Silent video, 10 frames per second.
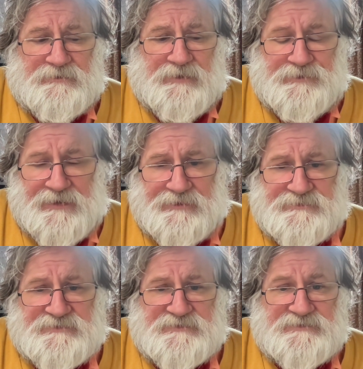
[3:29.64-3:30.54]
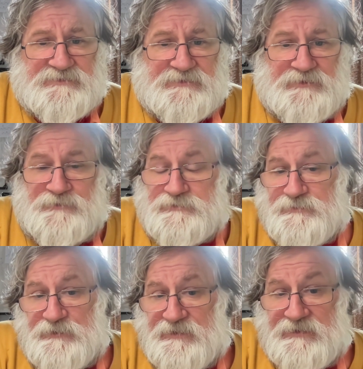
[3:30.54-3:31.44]
analysis that used
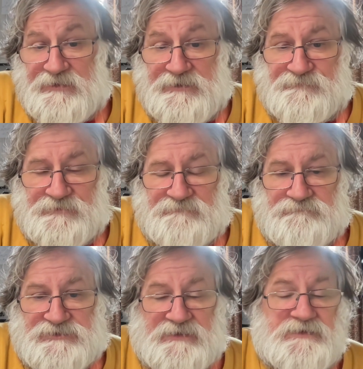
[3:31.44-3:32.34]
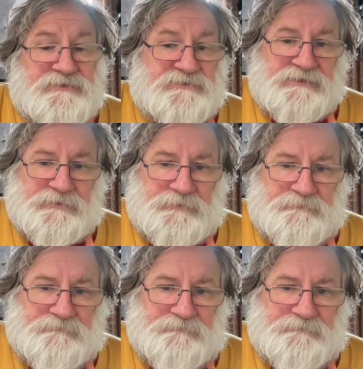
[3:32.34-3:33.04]
to be there even 10 years ago.